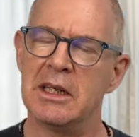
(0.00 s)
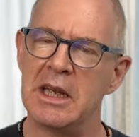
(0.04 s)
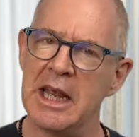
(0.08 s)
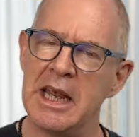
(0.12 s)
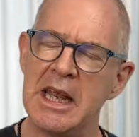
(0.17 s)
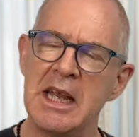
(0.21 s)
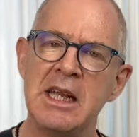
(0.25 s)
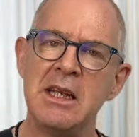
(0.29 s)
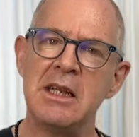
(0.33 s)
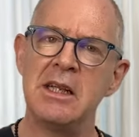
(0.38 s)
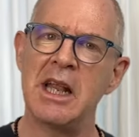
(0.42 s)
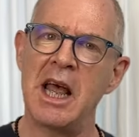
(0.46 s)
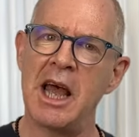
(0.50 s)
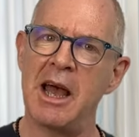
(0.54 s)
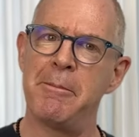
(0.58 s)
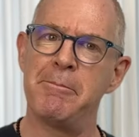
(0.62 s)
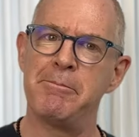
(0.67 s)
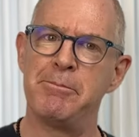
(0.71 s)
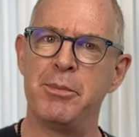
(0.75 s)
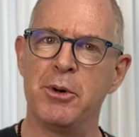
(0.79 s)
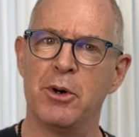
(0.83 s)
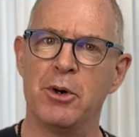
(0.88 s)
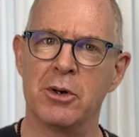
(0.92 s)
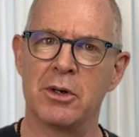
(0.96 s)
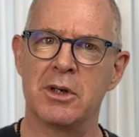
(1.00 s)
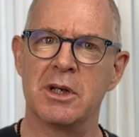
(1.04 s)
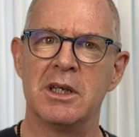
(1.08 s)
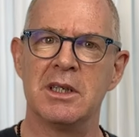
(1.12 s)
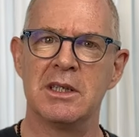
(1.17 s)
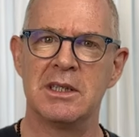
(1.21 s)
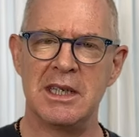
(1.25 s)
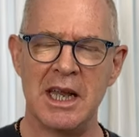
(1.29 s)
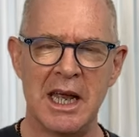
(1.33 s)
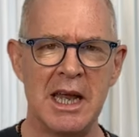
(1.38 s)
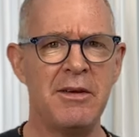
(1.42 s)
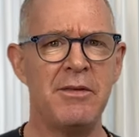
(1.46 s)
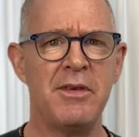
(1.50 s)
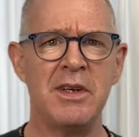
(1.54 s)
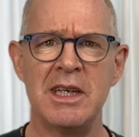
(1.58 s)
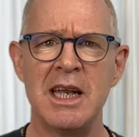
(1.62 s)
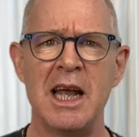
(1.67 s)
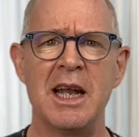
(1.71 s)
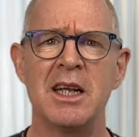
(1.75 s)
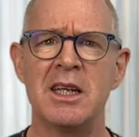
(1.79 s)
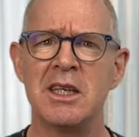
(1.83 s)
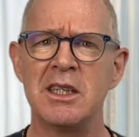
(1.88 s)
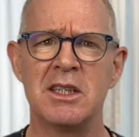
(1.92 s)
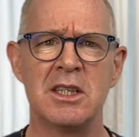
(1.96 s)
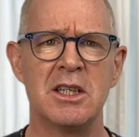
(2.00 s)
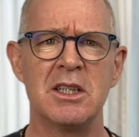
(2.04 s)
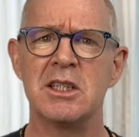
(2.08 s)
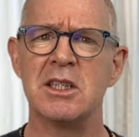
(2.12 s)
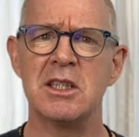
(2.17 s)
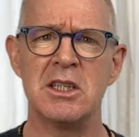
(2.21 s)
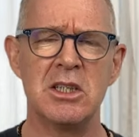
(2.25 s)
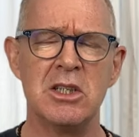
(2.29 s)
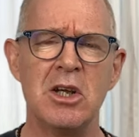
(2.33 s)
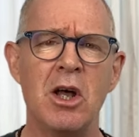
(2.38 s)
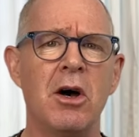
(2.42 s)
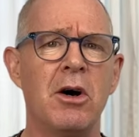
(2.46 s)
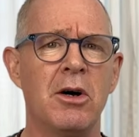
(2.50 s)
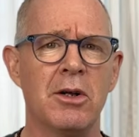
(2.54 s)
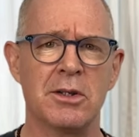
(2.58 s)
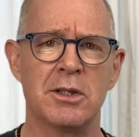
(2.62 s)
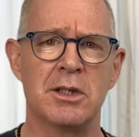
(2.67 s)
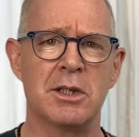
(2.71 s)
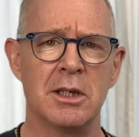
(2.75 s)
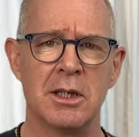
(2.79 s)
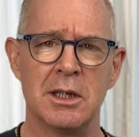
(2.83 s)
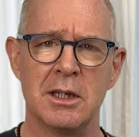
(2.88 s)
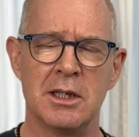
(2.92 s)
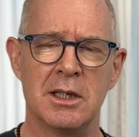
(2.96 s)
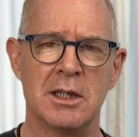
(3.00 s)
In that book, David Allen does not